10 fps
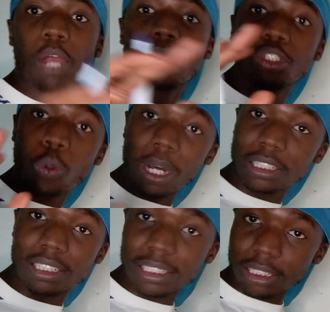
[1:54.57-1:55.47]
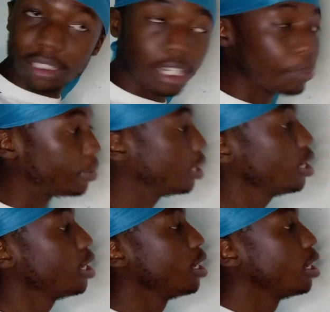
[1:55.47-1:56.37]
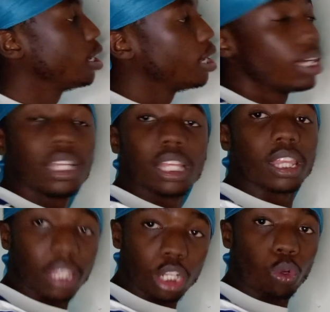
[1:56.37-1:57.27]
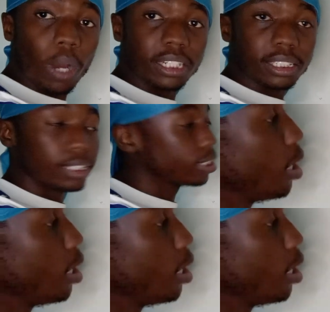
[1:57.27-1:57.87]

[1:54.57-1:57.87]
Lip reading: which quadrant is this gonna be? The third quadrant.